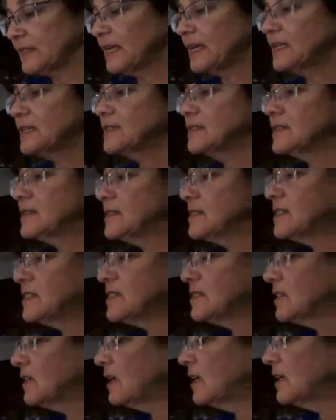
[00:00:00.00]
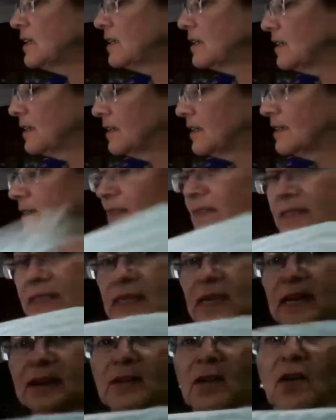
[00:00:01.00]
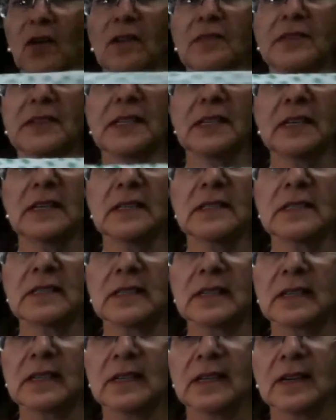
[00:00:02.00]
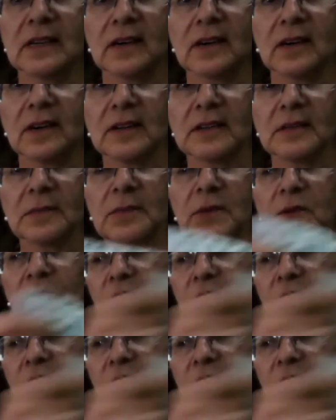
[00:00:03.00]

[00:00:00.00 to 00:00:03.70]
Okay, this is cut. See how off it is on the